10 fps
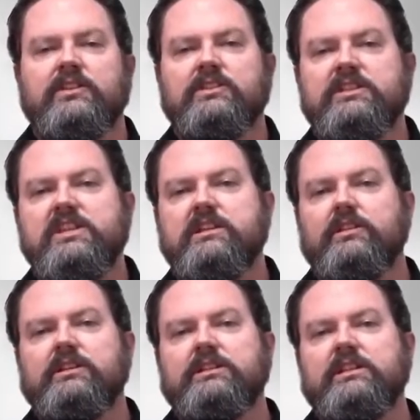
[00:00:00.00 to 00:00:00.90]
So let's take a
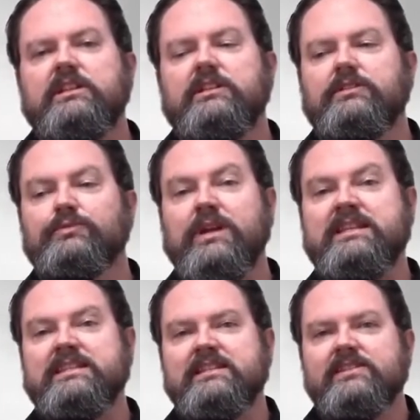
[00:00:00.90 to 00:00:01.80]
look at the
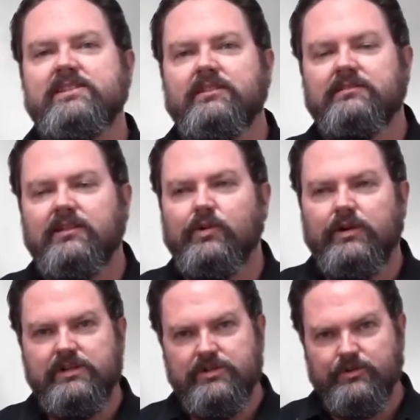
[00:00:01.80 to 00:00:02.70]
races
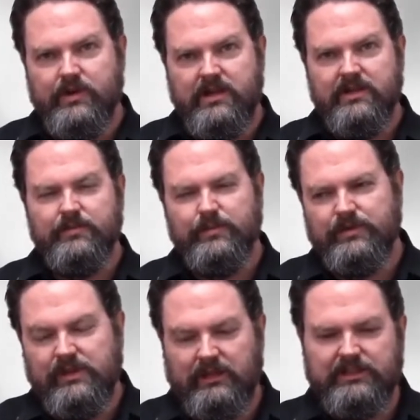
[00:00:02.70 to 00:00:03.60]
according to Greek
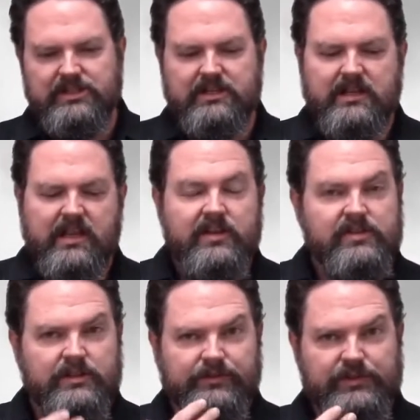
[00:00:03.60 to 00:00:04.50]
mythology.
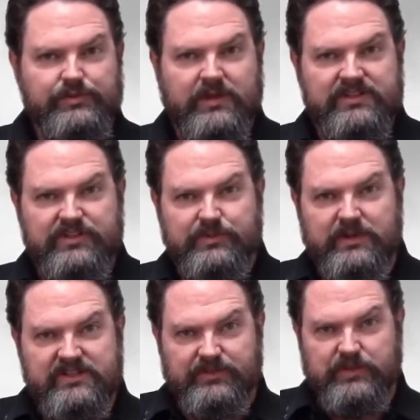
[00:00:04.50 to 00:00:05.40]
So the first race is the
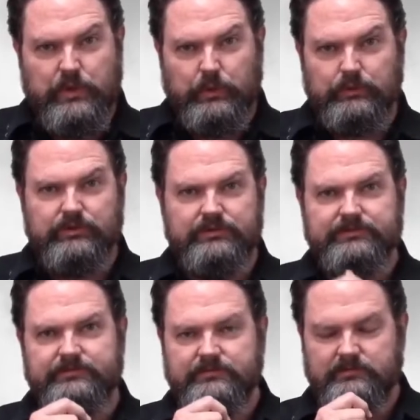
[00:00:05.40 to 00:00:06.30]
race of gold.
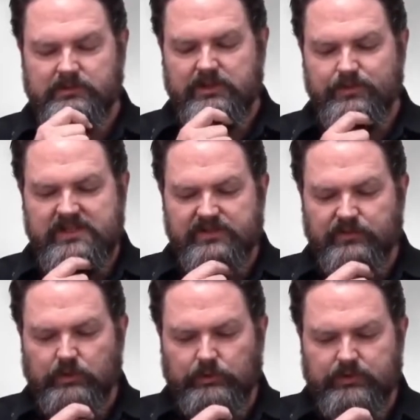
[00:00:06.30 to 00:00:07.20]
Right? The race
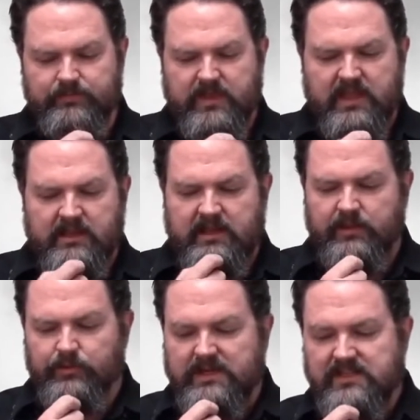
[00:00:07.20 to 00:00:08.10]
of gold.
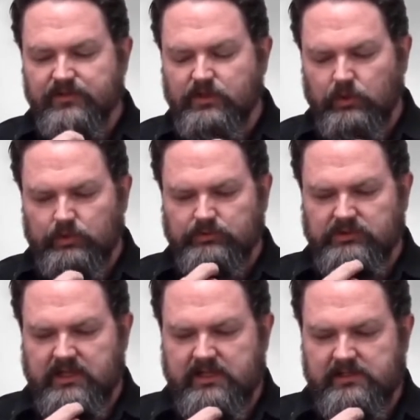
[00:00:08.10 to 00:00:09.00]
Now the race of gold,
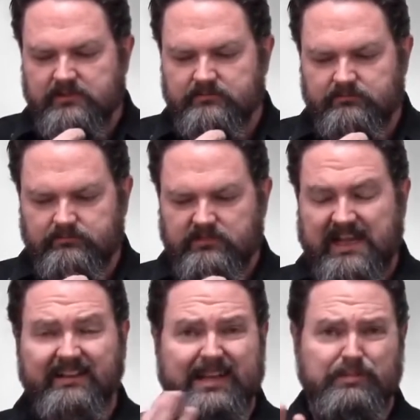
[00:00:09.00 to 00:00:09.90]
um,
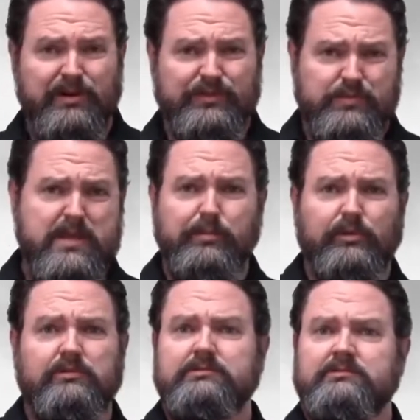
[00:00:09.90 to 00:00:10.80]
kind of like perfect people.